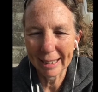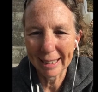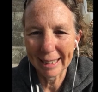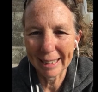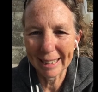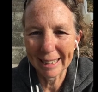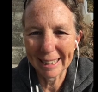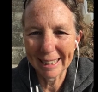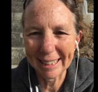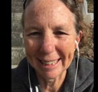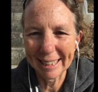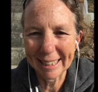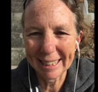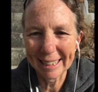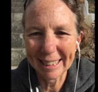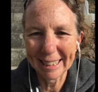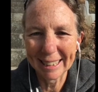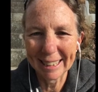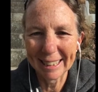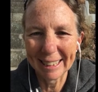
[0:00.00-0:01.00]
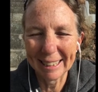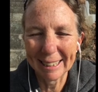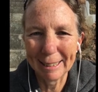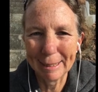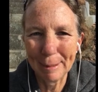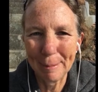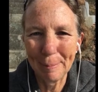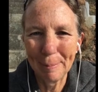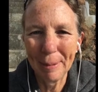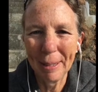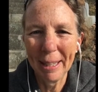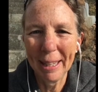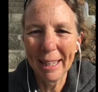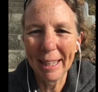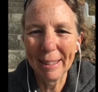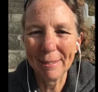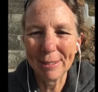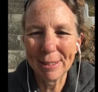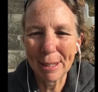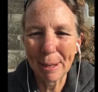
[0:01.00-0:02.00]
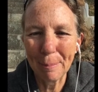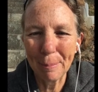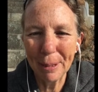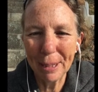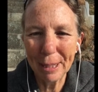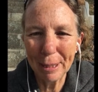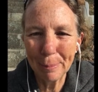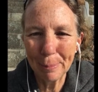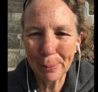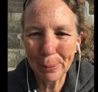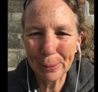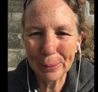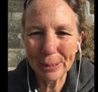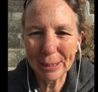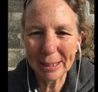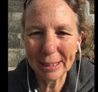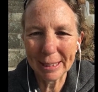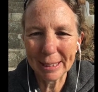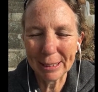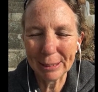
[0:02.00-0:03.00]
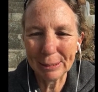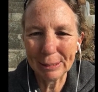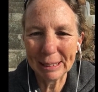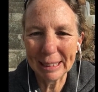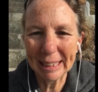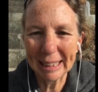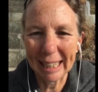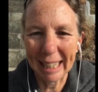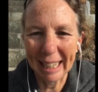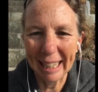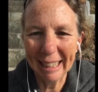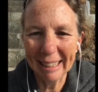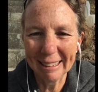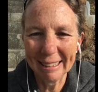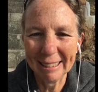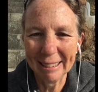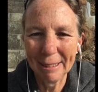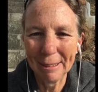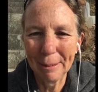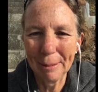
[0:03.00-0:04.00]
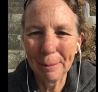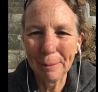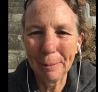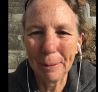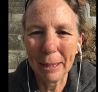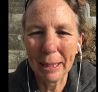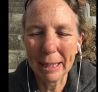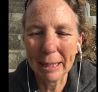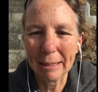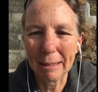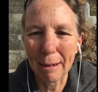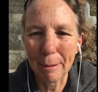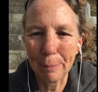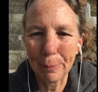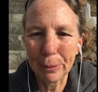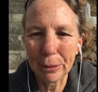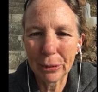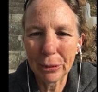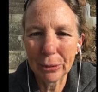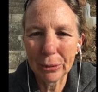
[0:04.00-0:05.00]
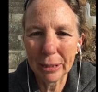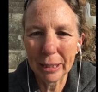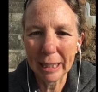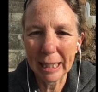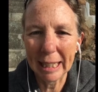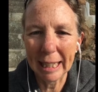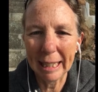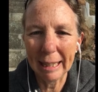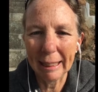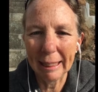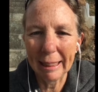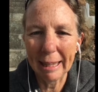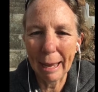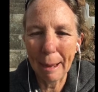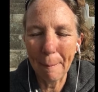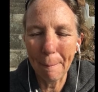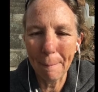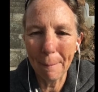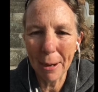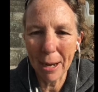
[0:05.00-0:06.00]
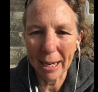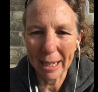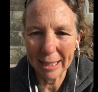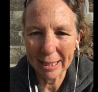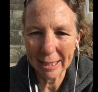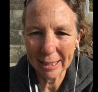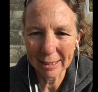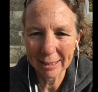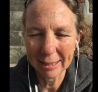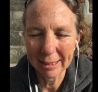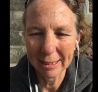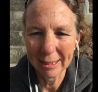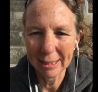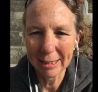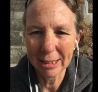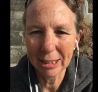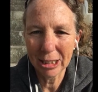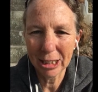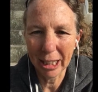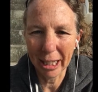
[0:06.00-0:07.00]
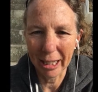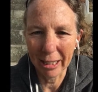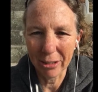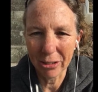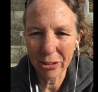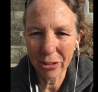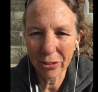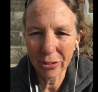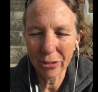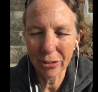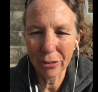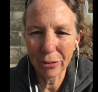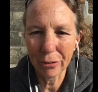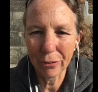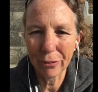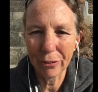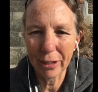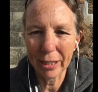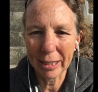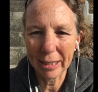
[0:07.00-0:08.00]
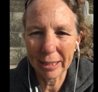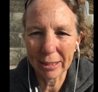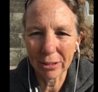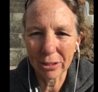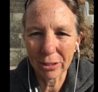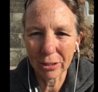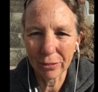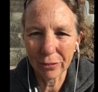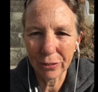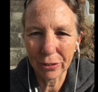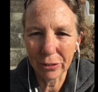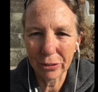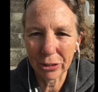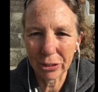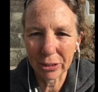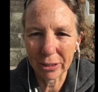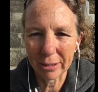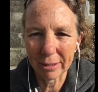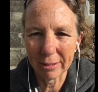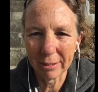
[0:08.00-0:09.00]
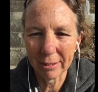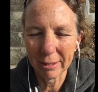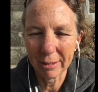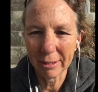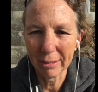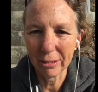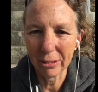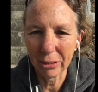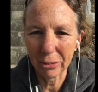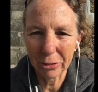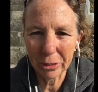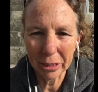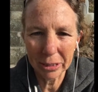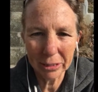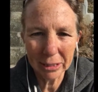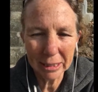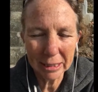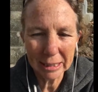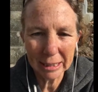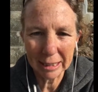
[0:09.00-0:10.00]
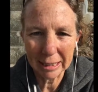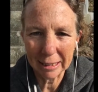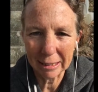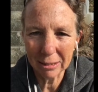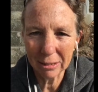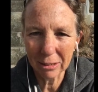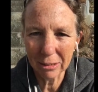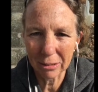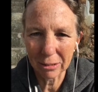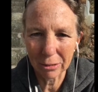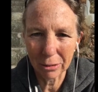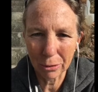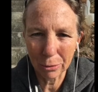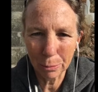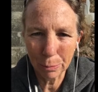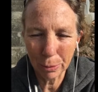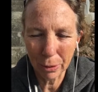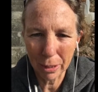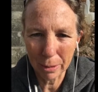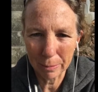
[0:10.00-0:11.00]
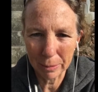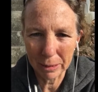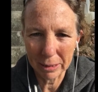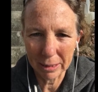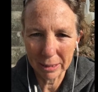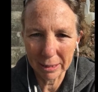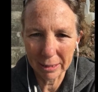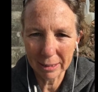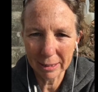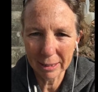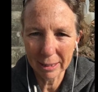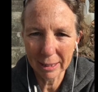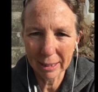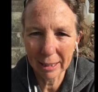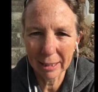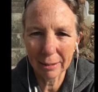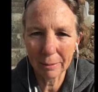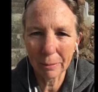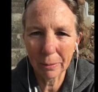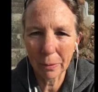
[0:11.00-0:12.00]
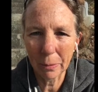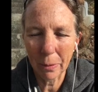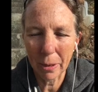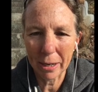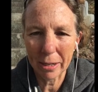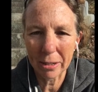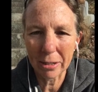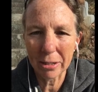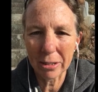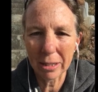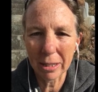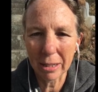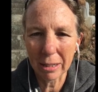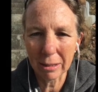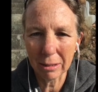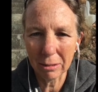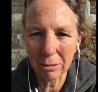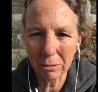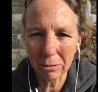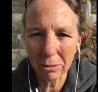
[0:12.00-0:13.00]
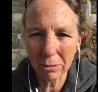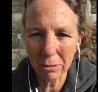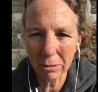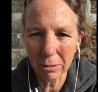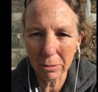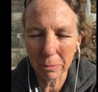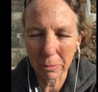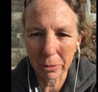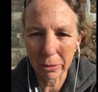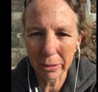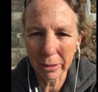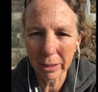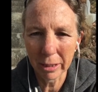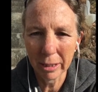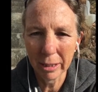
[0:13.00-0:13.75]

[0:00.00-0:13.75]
is, if somebody approaches you today with an opportunity that might change your financial future, no guarantees, no promises. It requires that you do the work,